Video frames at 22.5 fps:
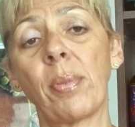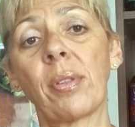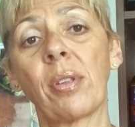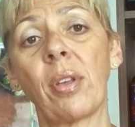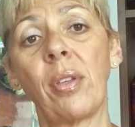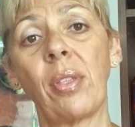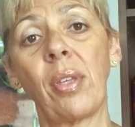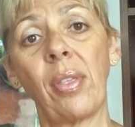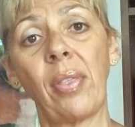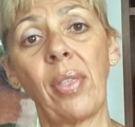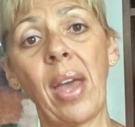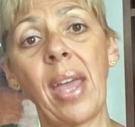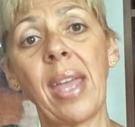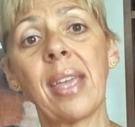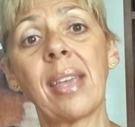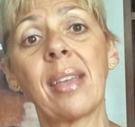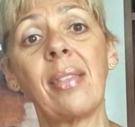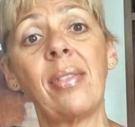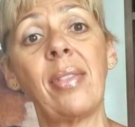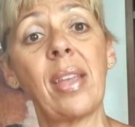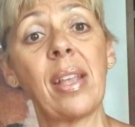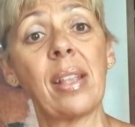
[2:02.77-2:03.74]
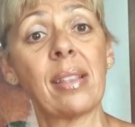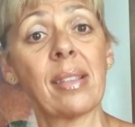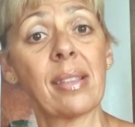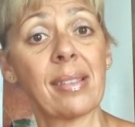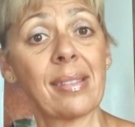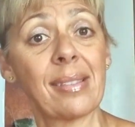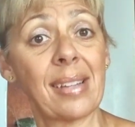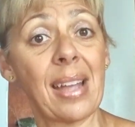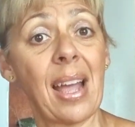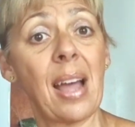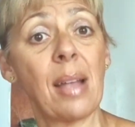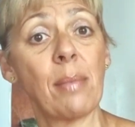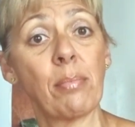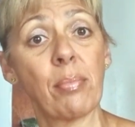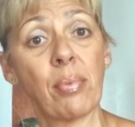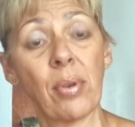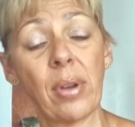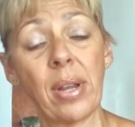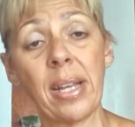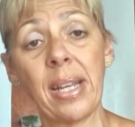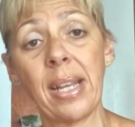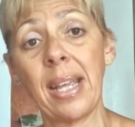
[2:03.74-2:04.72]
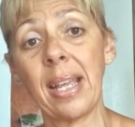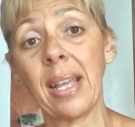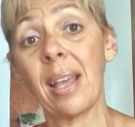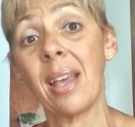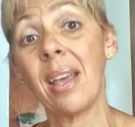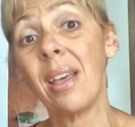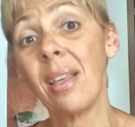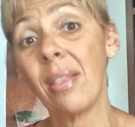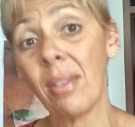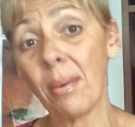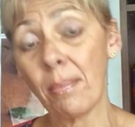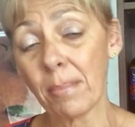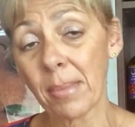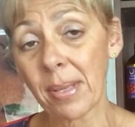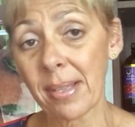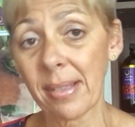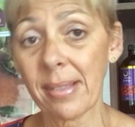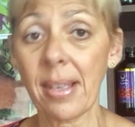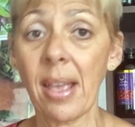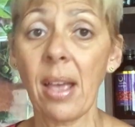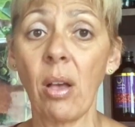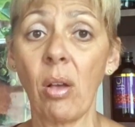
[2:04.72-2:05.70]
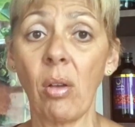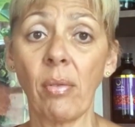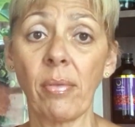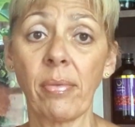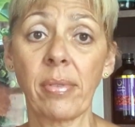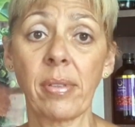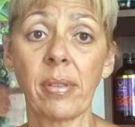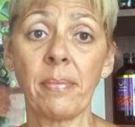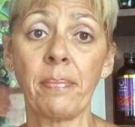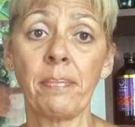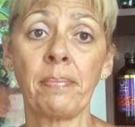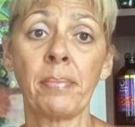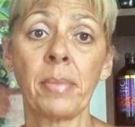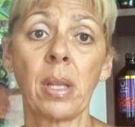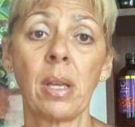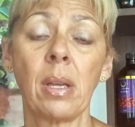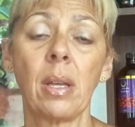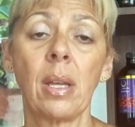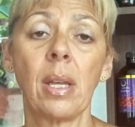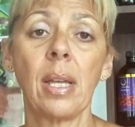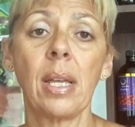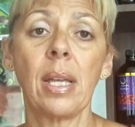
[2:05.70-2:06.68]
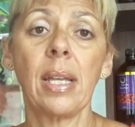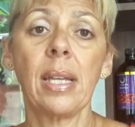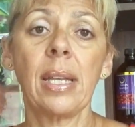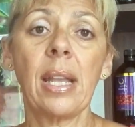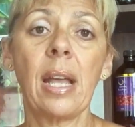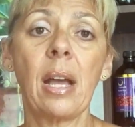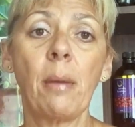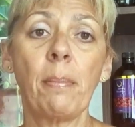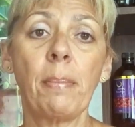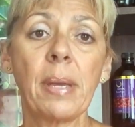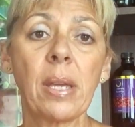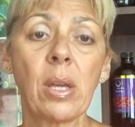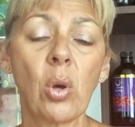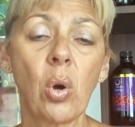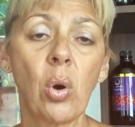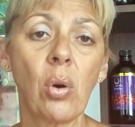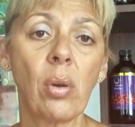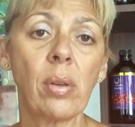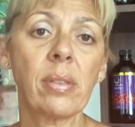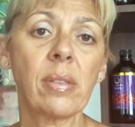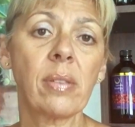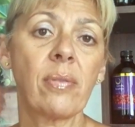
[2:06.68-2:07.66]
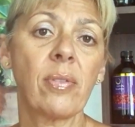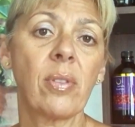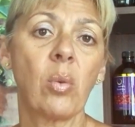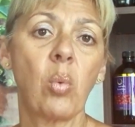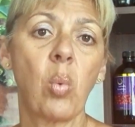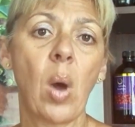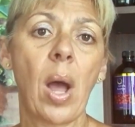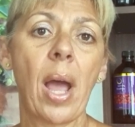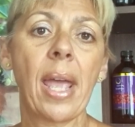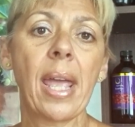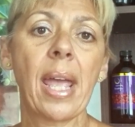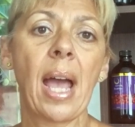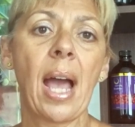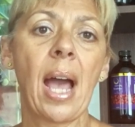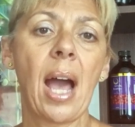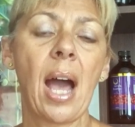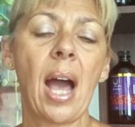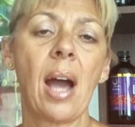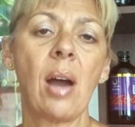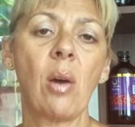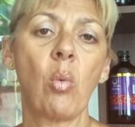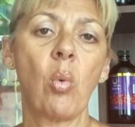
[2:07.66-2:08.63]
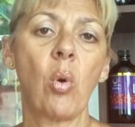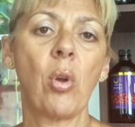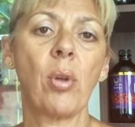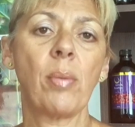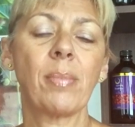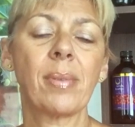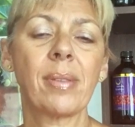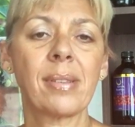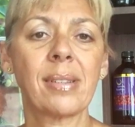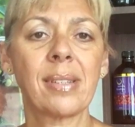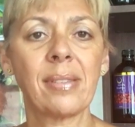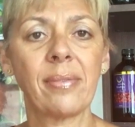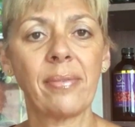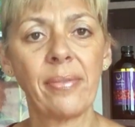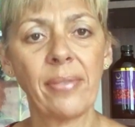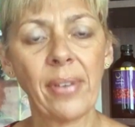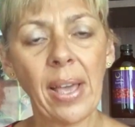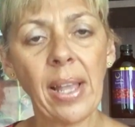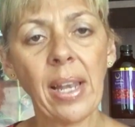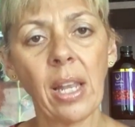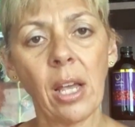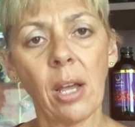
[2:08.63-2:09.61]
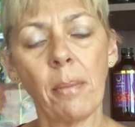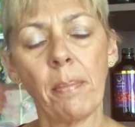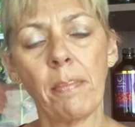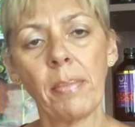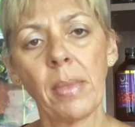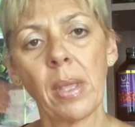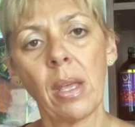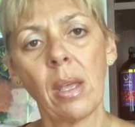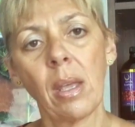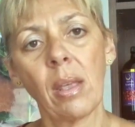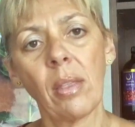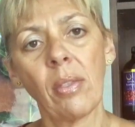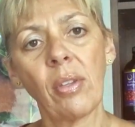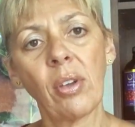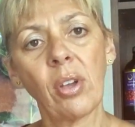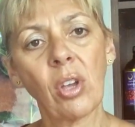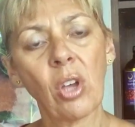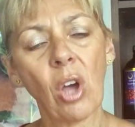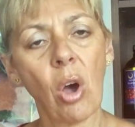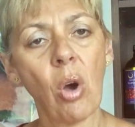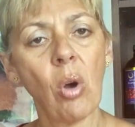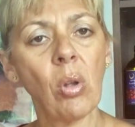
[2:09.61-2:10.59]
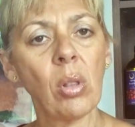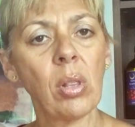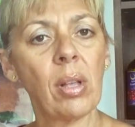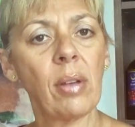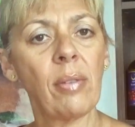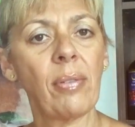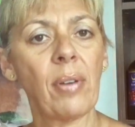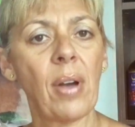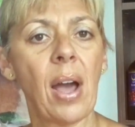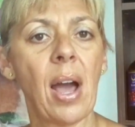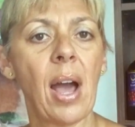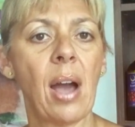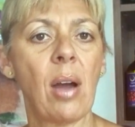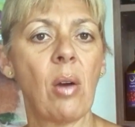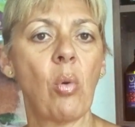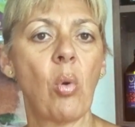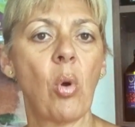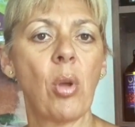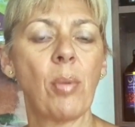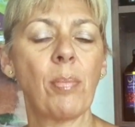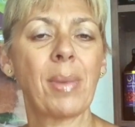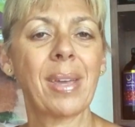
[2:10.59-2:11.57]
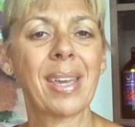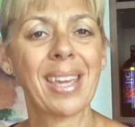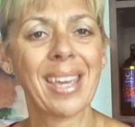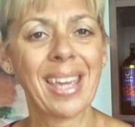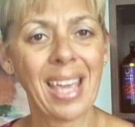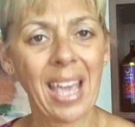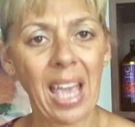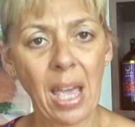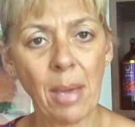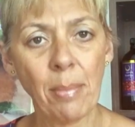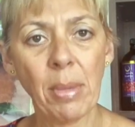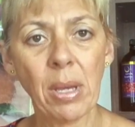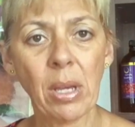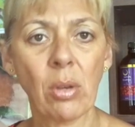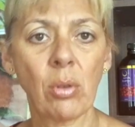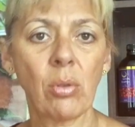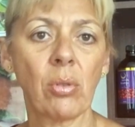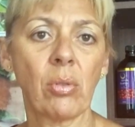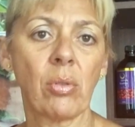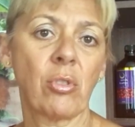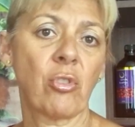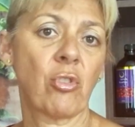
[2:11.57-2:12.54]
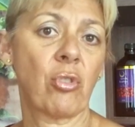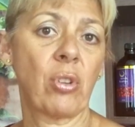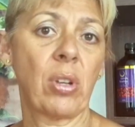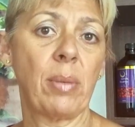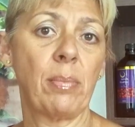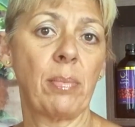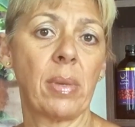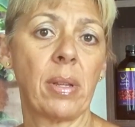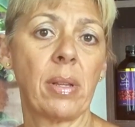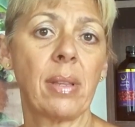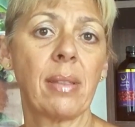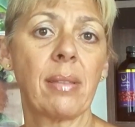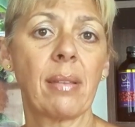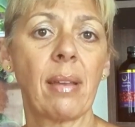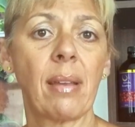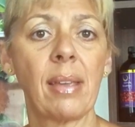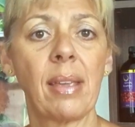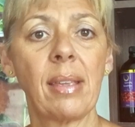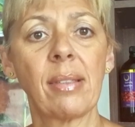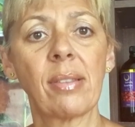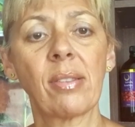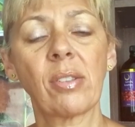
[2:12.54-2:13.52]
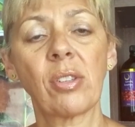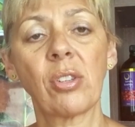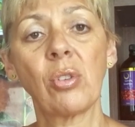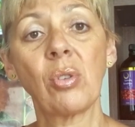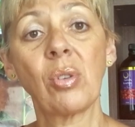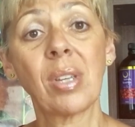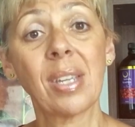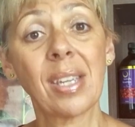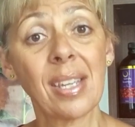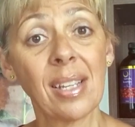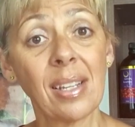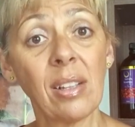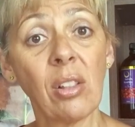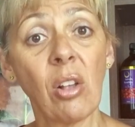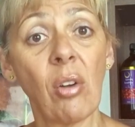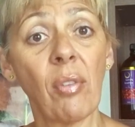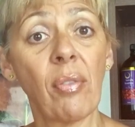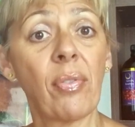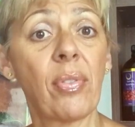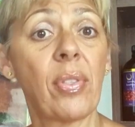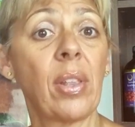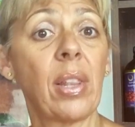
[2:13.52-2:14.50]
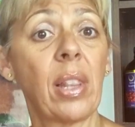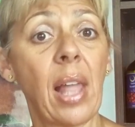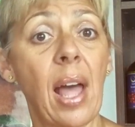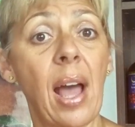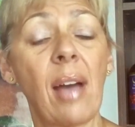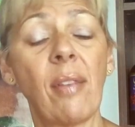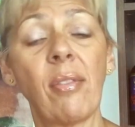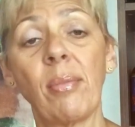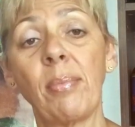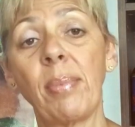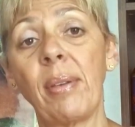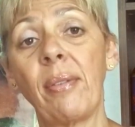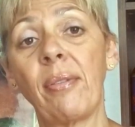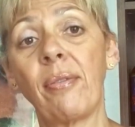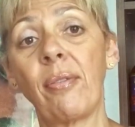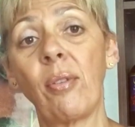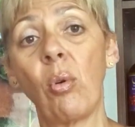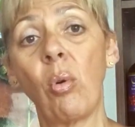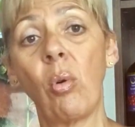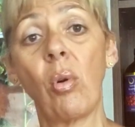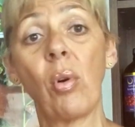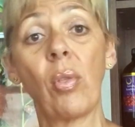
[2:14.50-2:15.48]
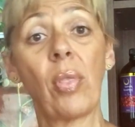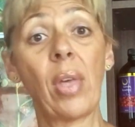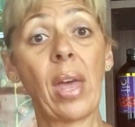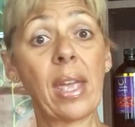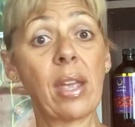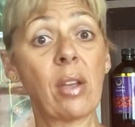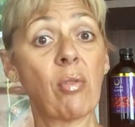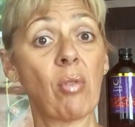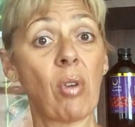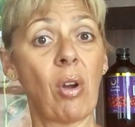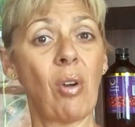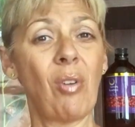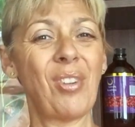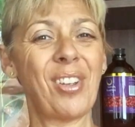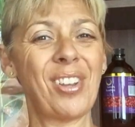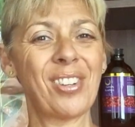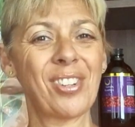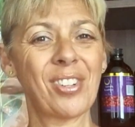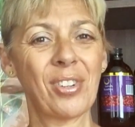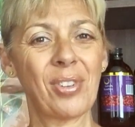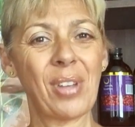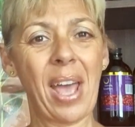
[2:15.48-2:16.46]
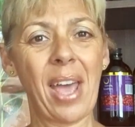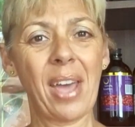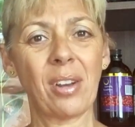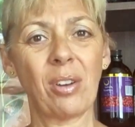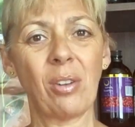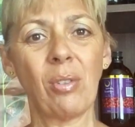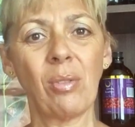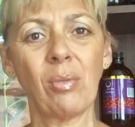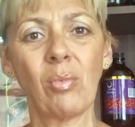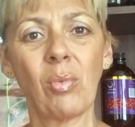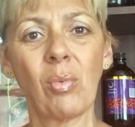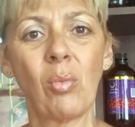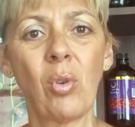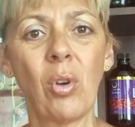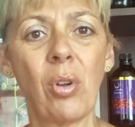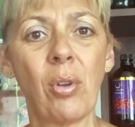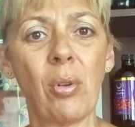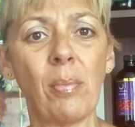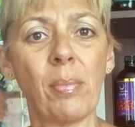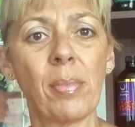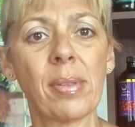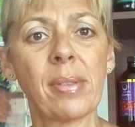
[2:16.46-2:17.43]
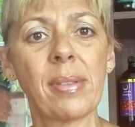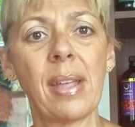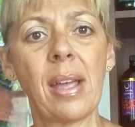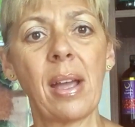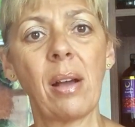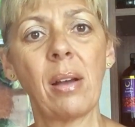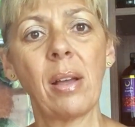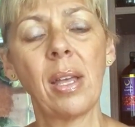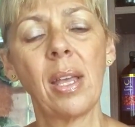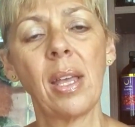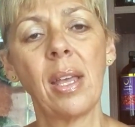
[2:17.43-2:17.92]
so that they can then start breeding themselves. Now, because of the way heartworms develop, the goal of heartworm chemical treatment is to kill off the larvae before they grow into adult worms. Now,